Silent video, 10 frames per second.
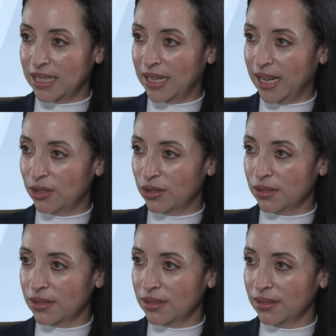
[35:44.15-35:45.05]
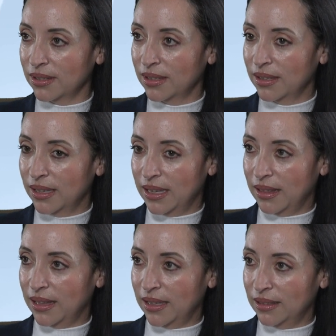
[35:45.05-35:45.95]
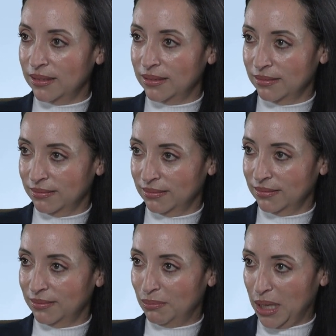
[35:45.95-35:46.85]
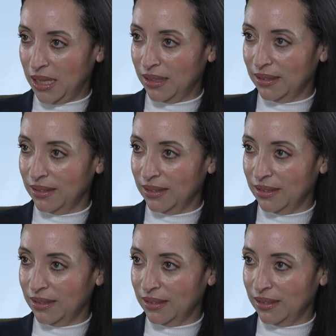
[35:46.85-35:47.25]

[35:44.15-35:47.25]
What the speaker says: teenagers, and then me.